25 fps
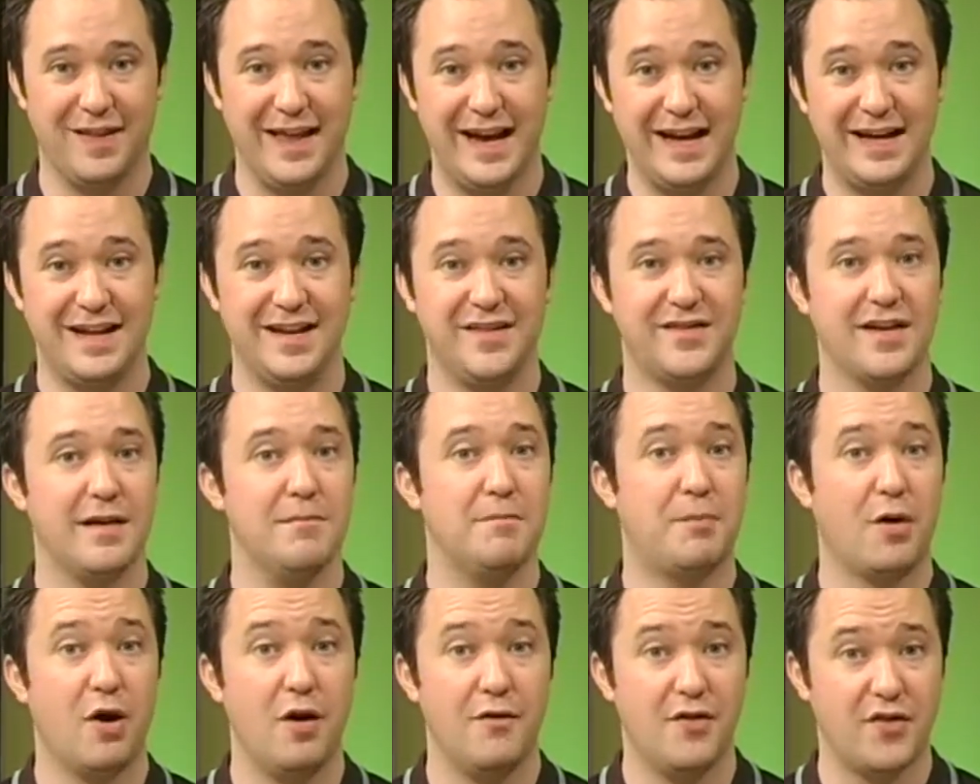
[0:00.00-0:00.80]
ladies
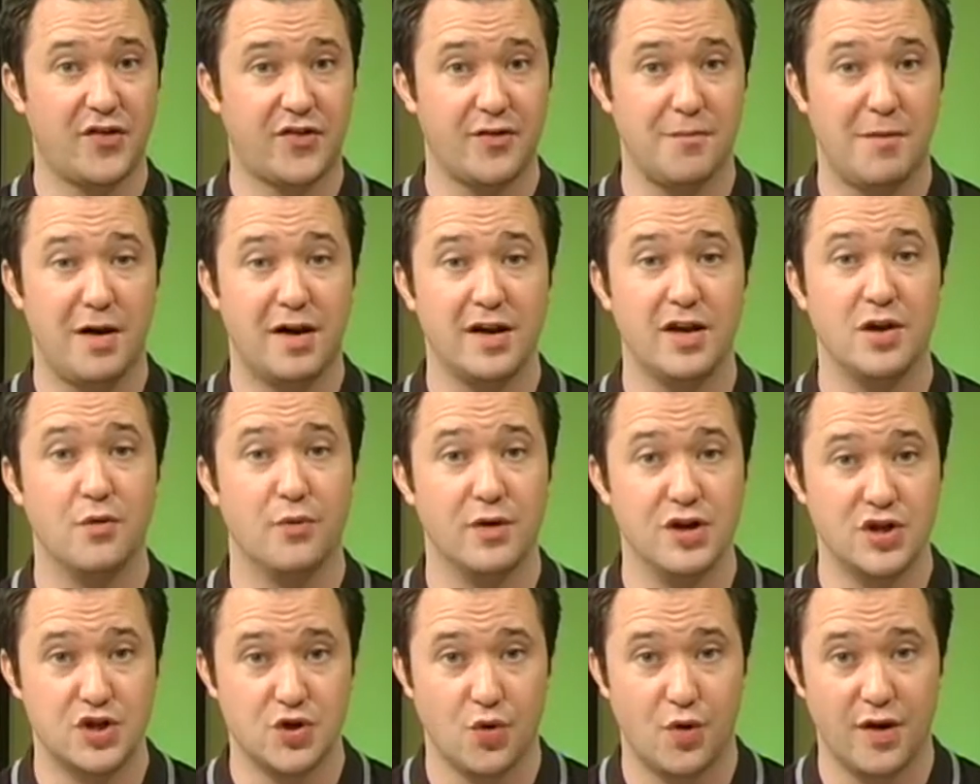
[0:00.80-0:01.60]
and perverts among you
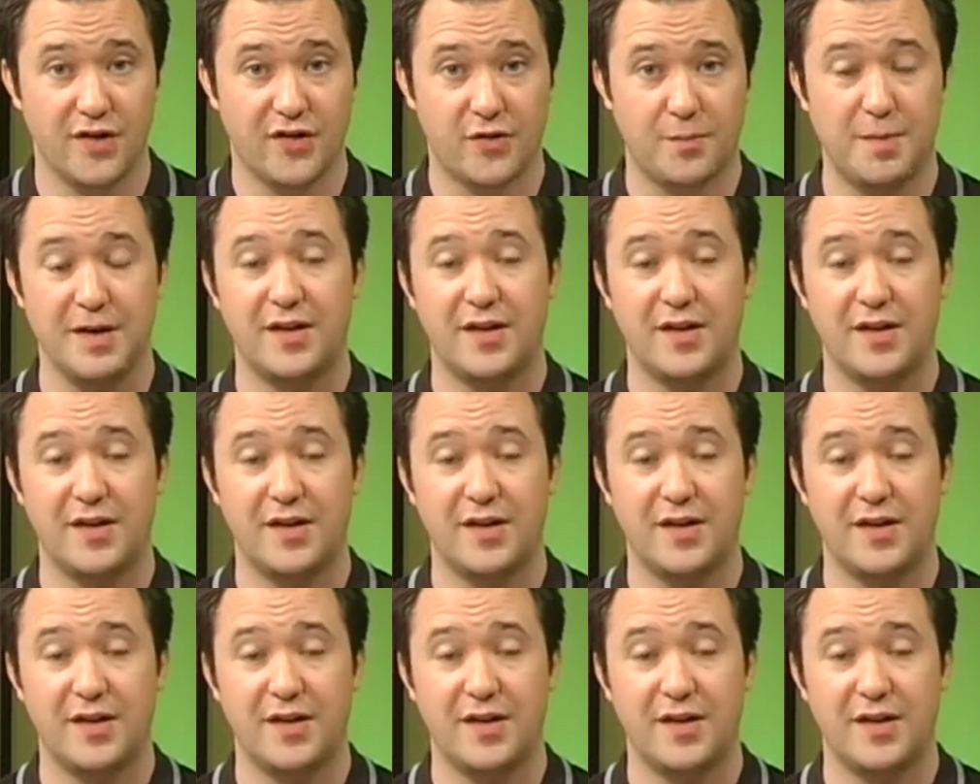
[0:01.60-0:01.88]
rejoice,